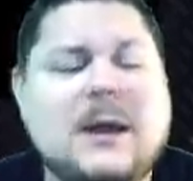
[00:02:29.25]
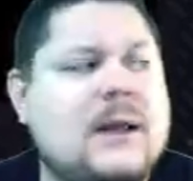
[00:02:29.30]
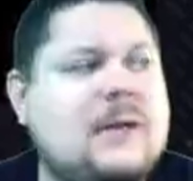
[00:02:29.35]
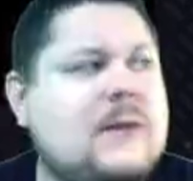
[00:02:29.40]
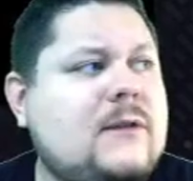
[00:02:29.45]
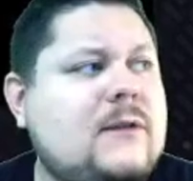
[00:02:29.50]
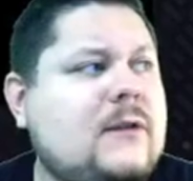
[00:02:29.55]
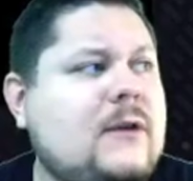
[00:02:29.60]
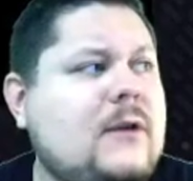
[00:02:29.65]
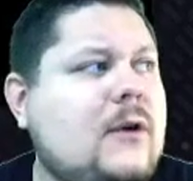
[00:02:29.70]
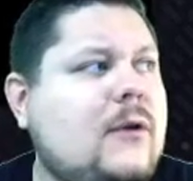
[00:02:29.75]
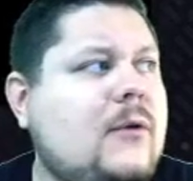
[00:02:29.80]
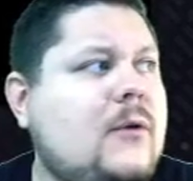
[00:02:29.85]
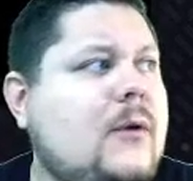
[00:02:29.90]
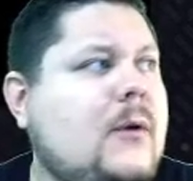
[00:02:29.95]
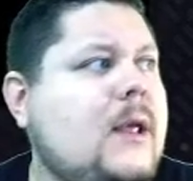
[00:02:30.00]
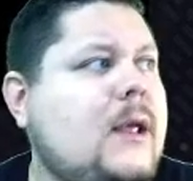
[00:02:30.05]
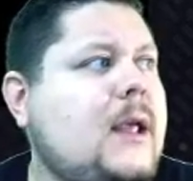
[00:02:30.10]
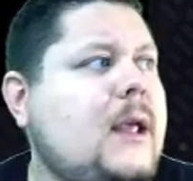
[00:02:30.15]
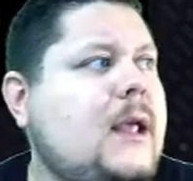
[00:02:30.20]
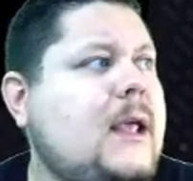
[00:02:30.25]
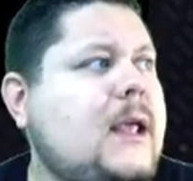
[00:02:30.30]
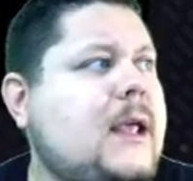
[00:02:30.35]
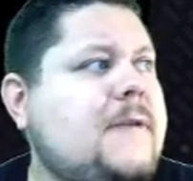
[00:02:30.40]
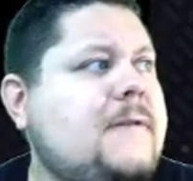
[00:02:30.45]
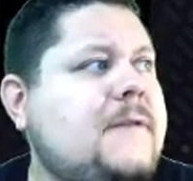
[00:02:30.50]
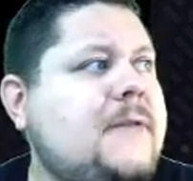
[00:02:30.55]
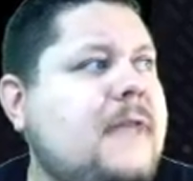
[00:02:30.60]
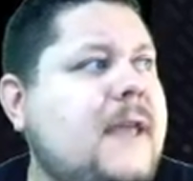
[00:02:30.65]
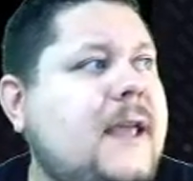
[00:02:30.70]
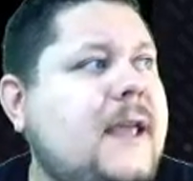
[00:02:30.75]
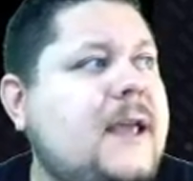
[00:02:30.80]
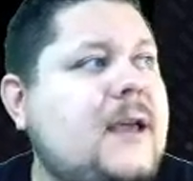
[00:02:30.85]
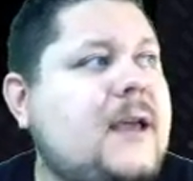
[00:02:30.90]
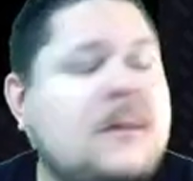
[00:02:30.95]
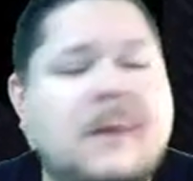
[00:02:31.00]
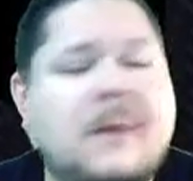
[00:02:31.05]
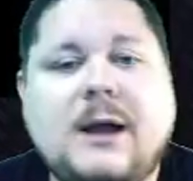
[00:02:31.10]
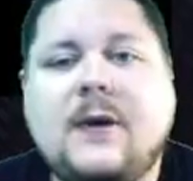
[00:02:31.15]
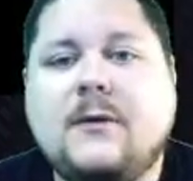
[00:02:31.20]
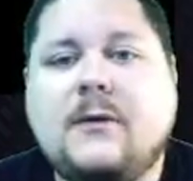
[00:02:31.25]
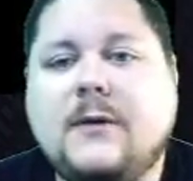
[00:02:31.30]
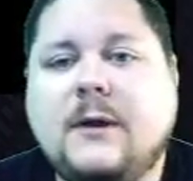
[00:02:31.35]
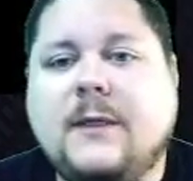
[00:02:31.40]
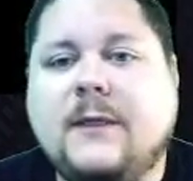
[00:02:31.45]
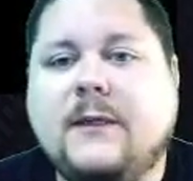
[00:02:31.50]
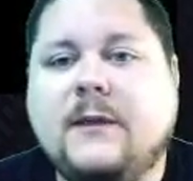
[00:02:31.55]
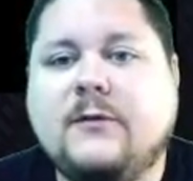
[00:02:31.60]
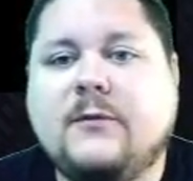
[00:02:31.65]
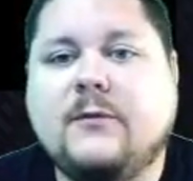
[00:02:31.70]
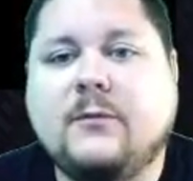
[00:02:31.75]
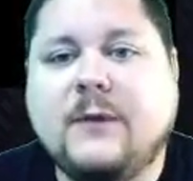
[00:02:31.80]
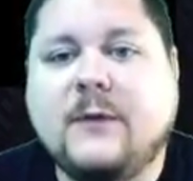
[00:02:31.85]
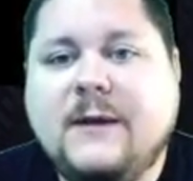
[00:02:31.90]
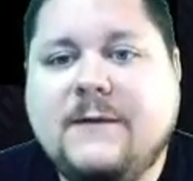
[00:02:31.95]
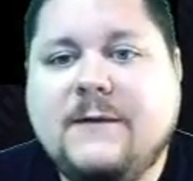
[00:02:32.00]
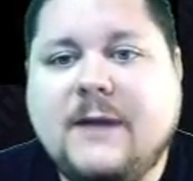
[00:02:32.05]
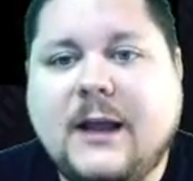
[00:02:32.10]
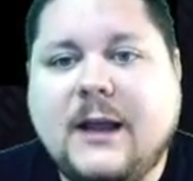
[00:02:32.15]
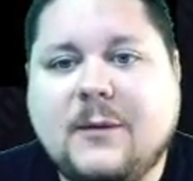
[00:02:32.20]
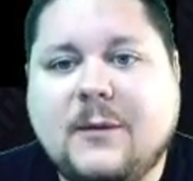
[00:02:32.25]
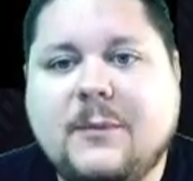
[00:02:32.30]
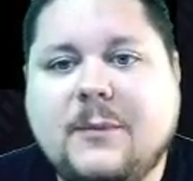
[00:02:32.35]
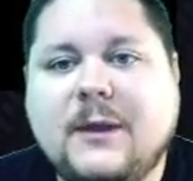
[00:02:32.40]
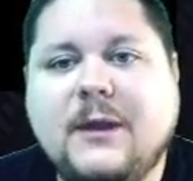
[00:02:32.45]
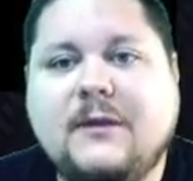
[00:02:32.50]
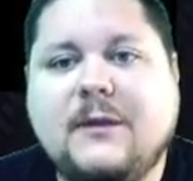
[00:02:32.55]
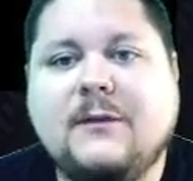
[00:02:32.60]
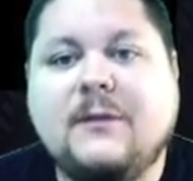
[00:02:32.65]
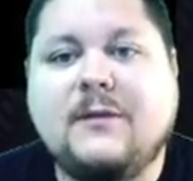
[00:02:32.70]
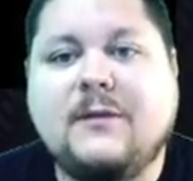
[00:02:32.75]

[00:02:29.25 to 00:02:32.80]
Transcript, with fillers: And so if they come out and this revamp is